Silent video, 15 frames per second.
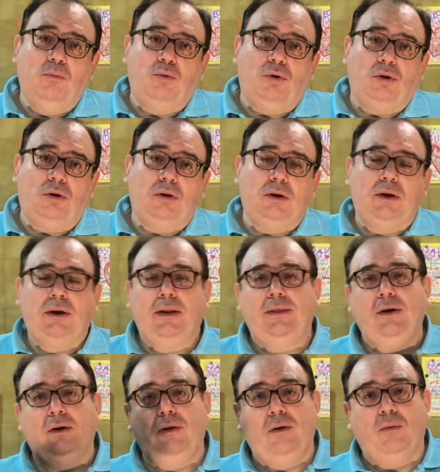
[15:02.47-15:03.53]
world,
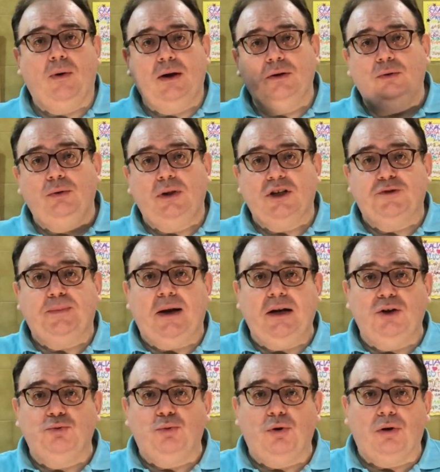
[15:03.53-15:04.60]
the other one to the
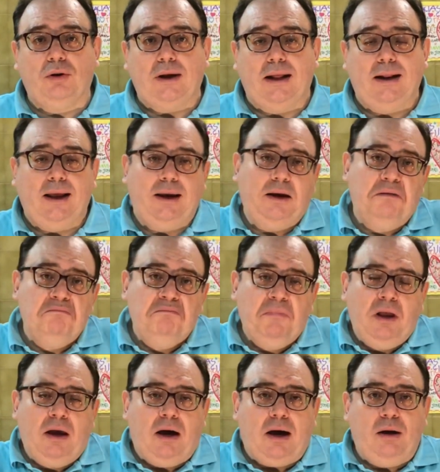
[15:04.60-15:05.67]
Spanish world, and
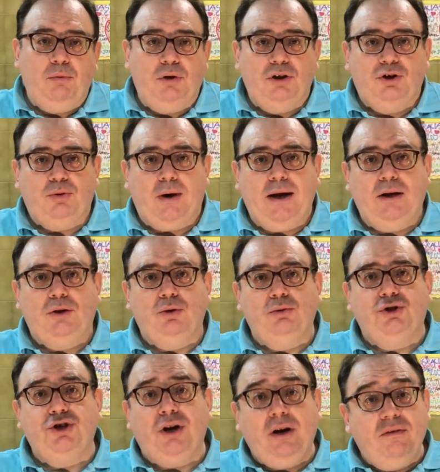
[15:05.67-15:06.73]
I will try to
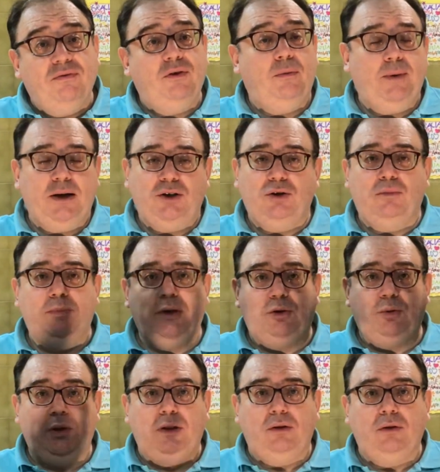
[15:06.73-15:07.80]
share information
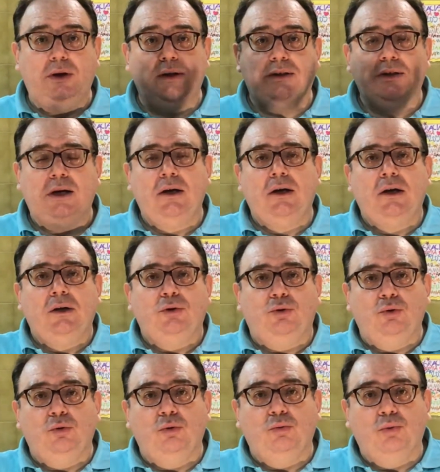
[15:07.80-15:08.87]
between these
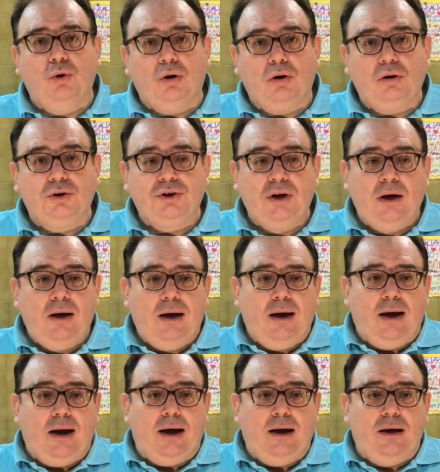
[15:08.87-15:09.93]
two worlds.
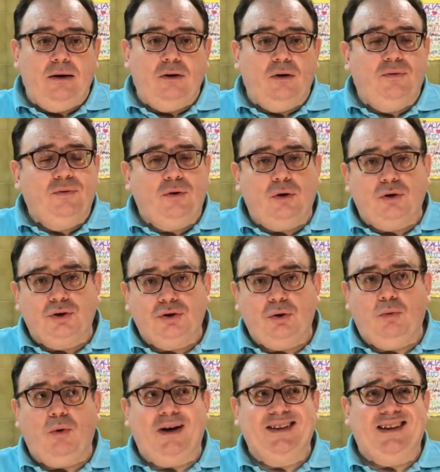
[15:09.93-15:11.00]
And of course,
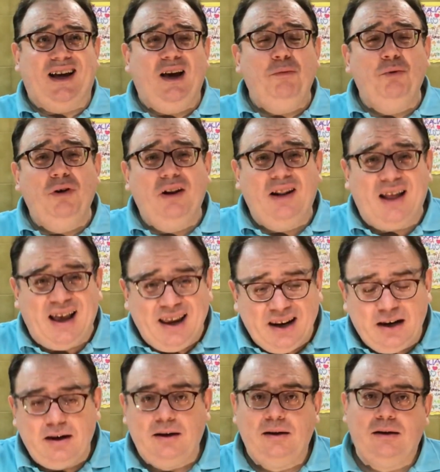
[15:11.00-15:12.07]
what I
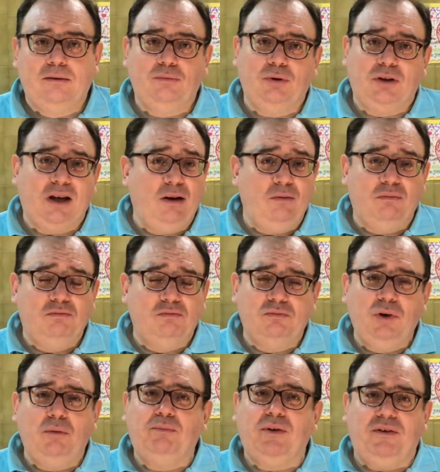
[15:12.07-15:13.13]

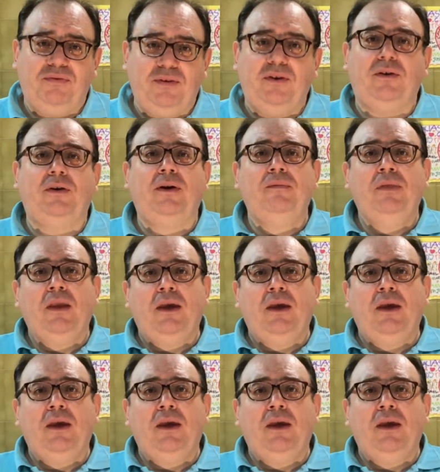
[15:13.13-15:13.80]
will prefer